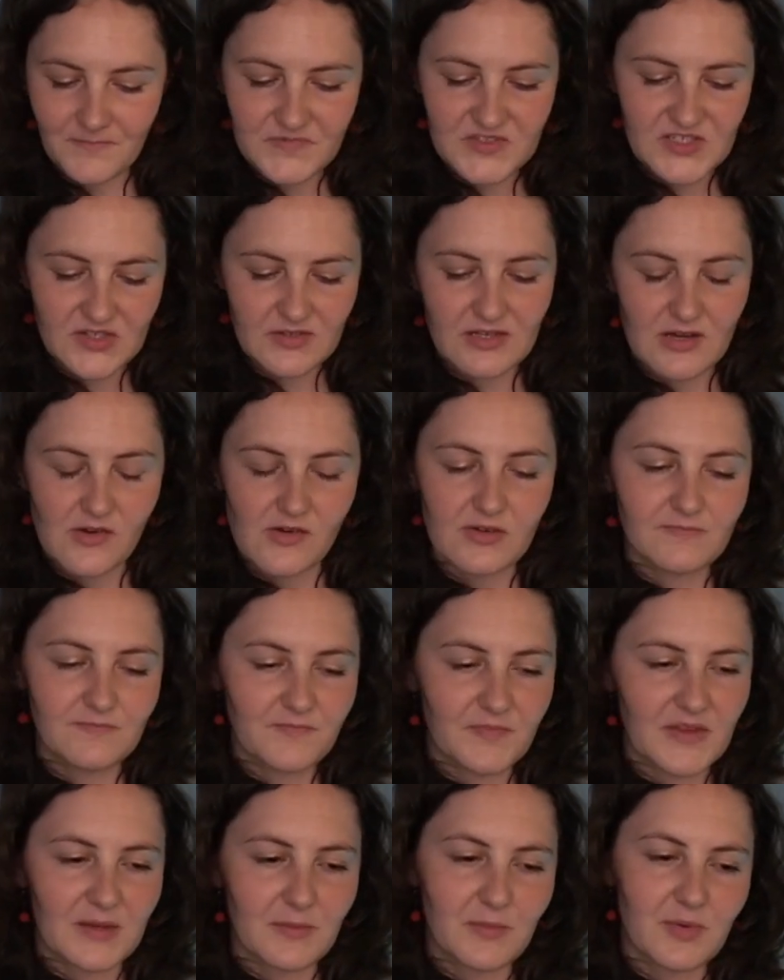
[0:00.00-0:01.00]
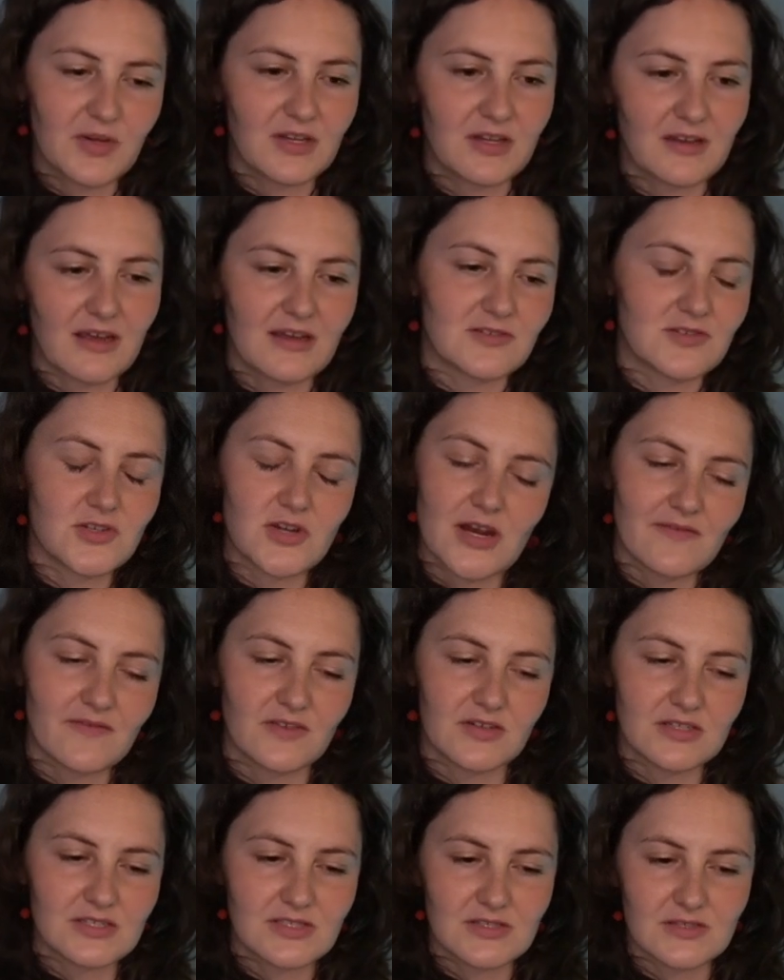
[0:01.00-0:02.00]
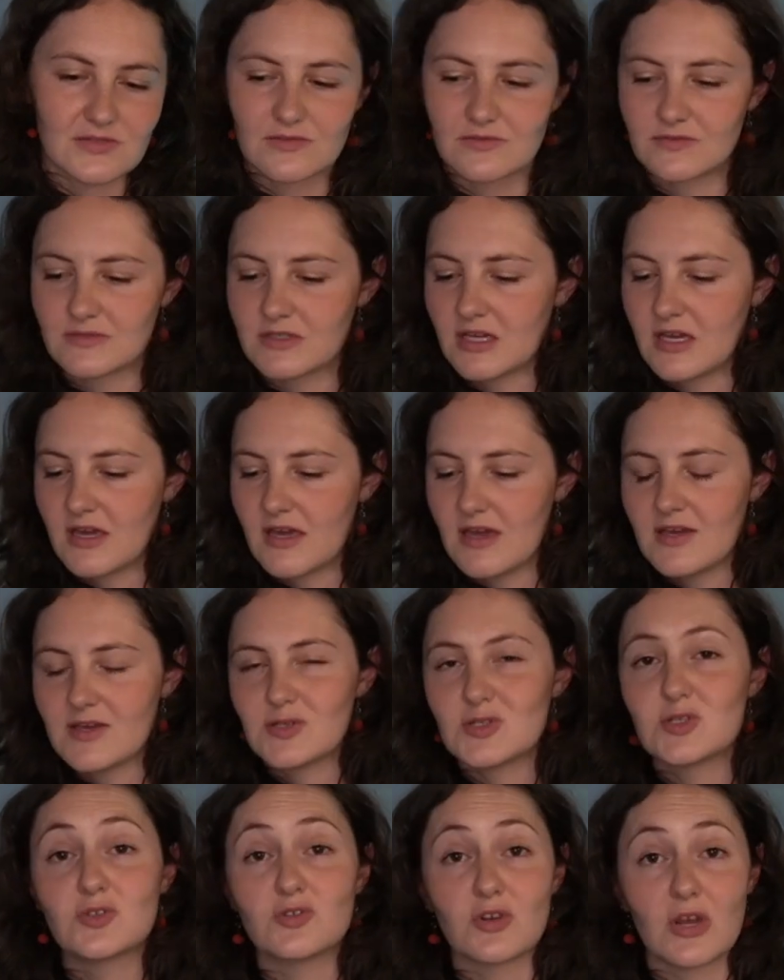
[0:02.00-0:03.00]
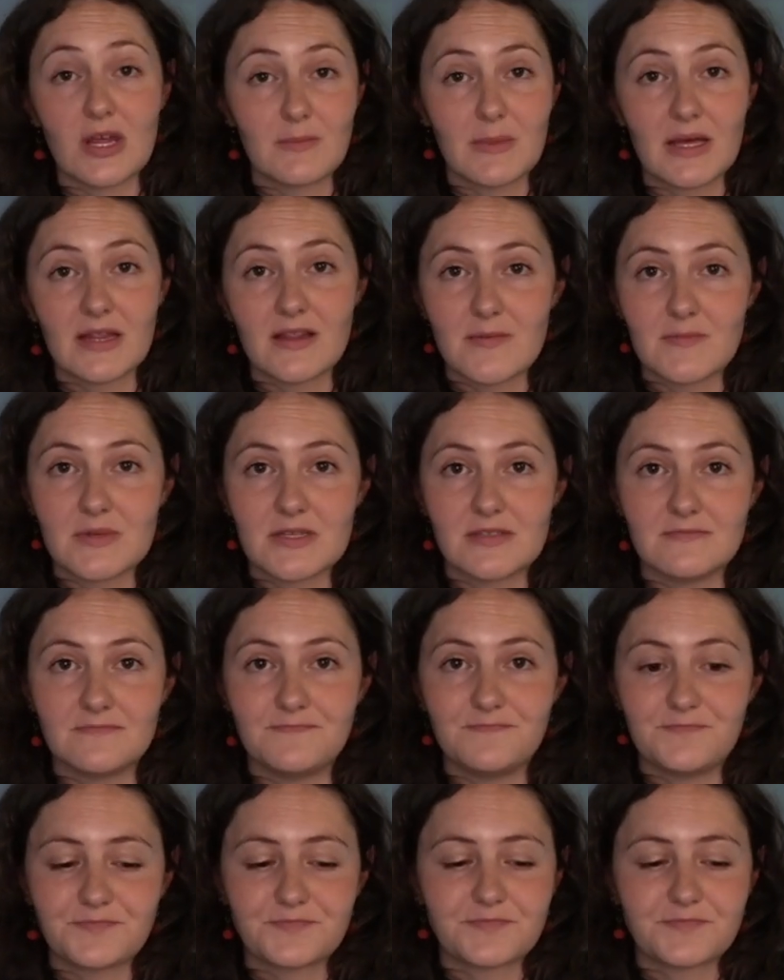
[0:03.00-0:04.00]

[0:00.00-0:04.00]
So I don't like put in extra effort to strain my lemon